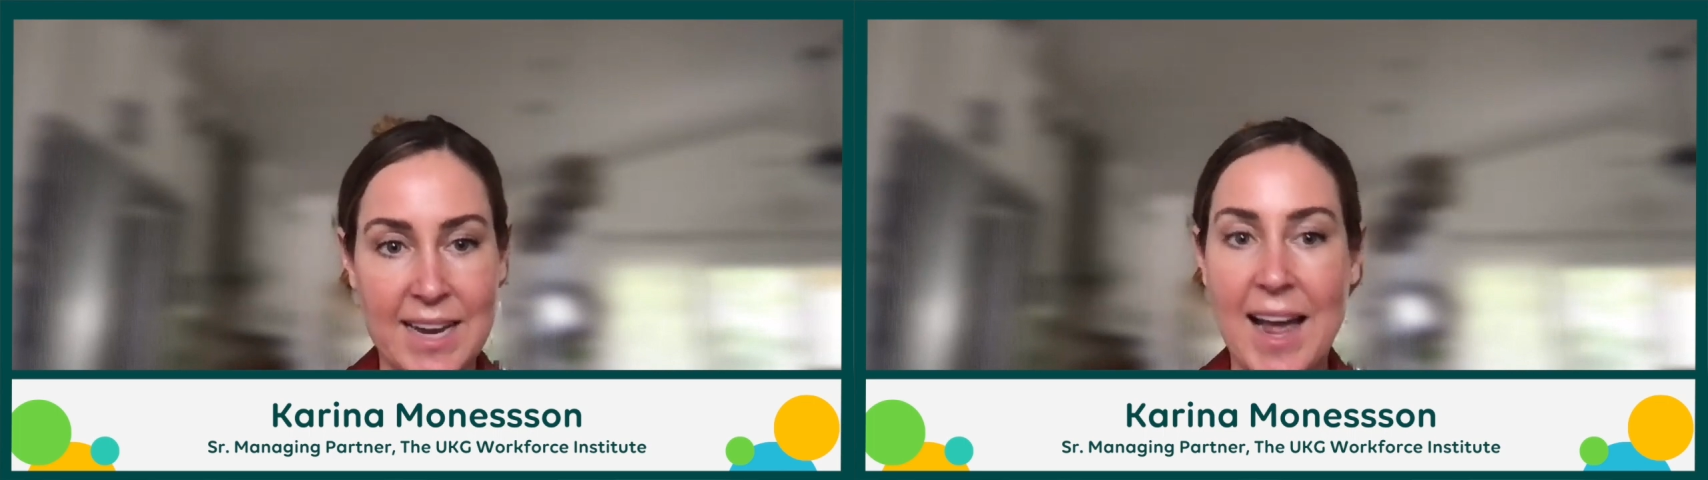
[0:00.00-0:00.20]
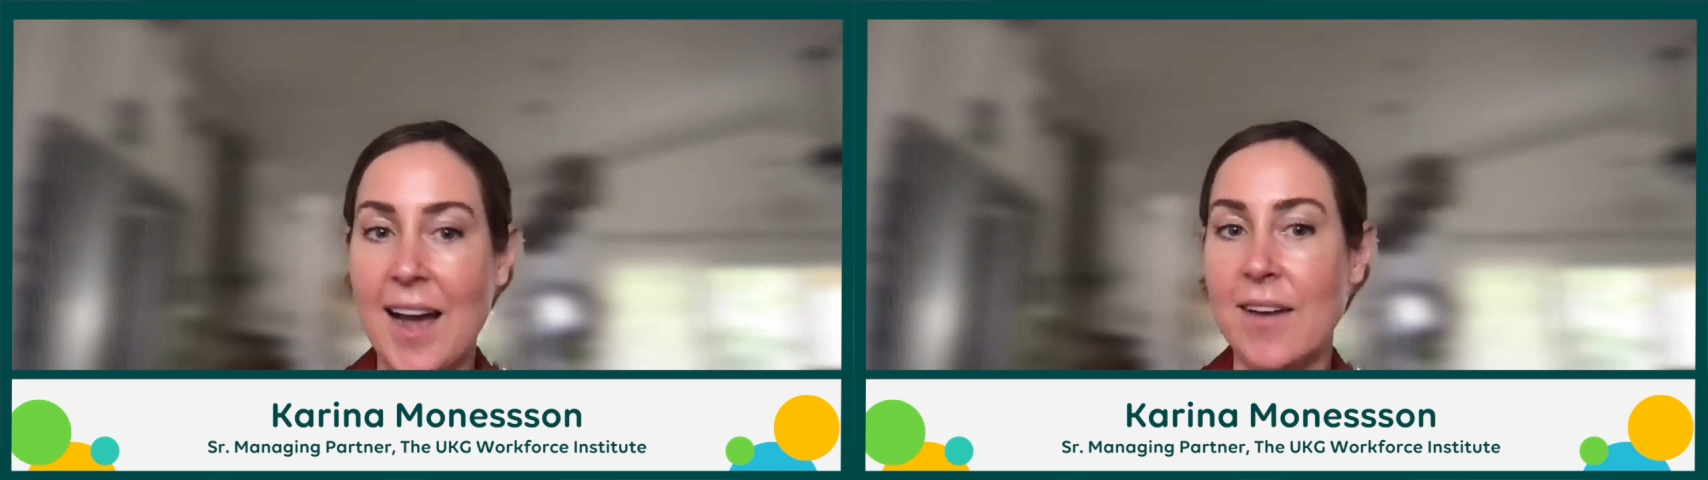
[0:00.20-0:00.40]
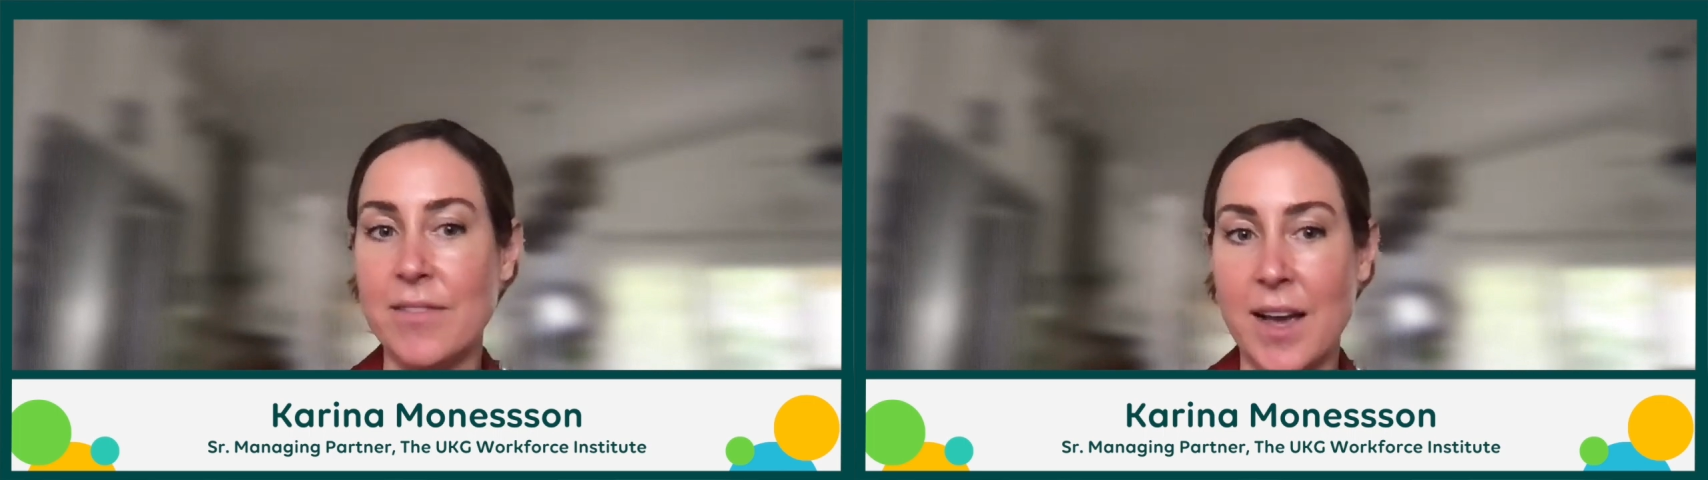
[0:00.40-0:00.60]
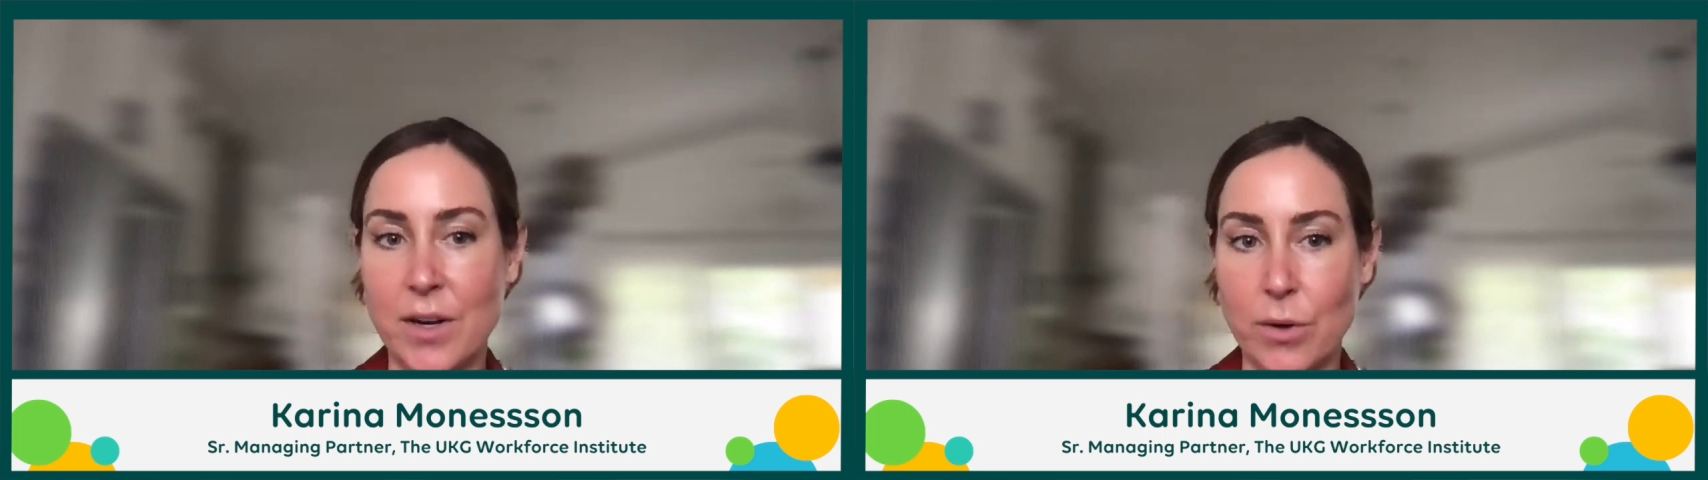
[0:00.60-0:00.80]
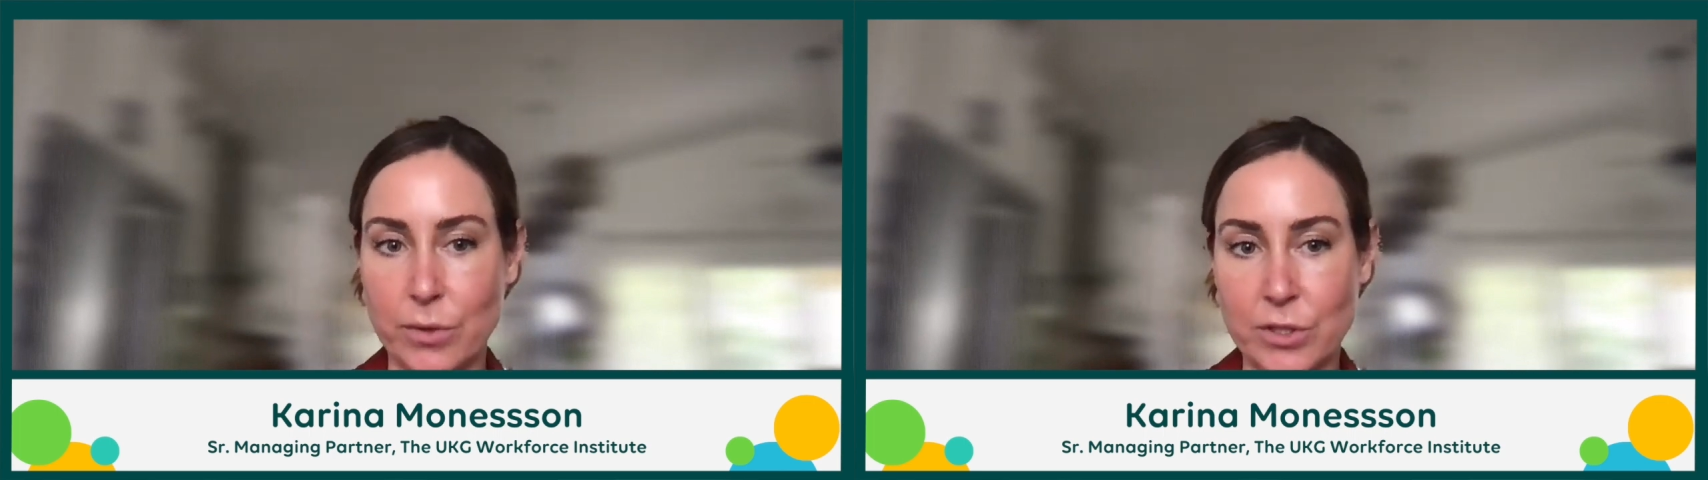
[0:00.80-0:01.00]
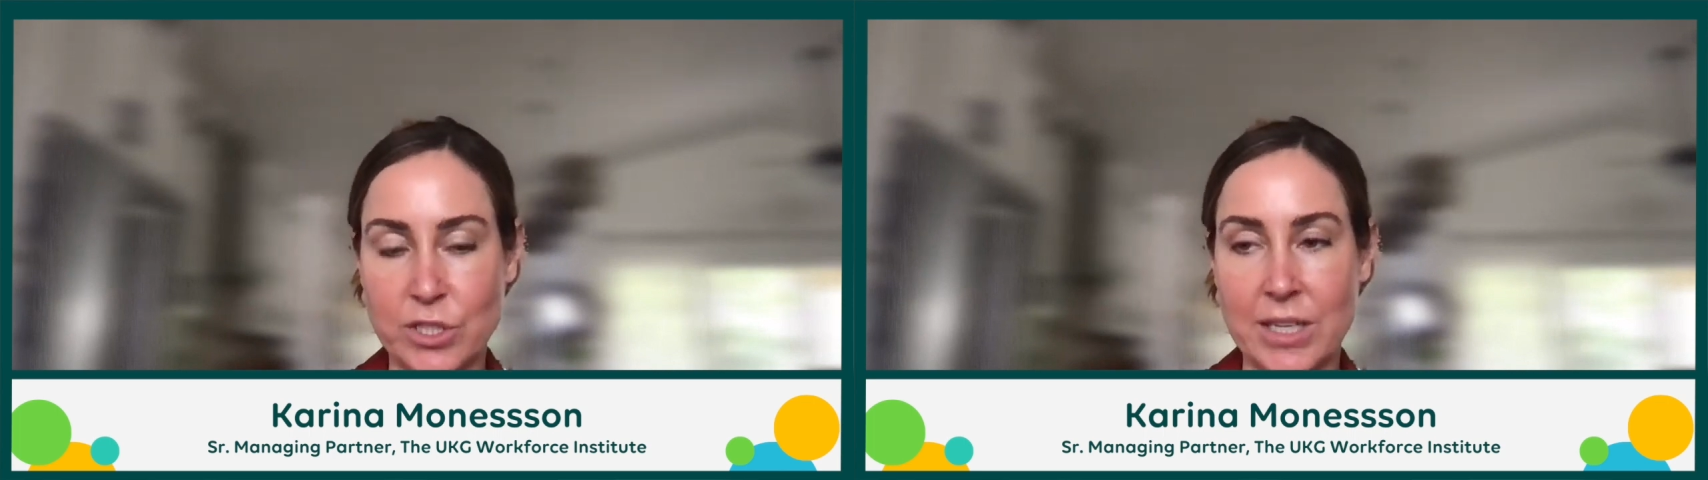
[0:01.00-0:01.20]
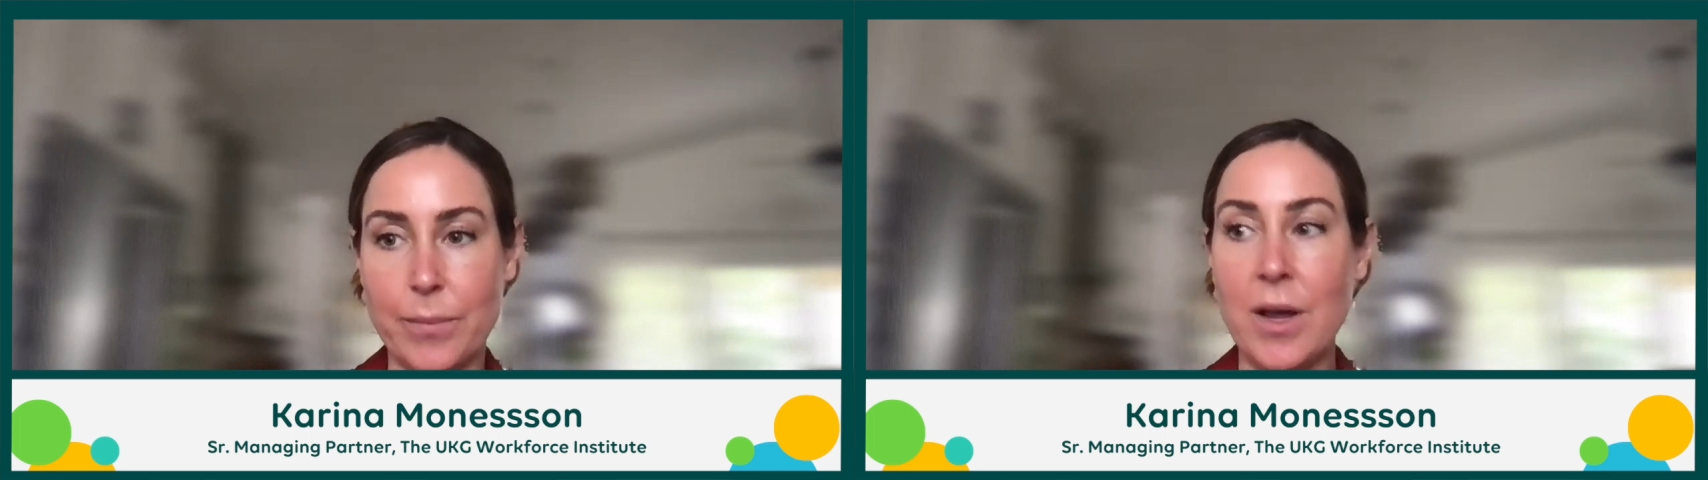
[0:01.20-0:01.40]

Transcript: have that ownership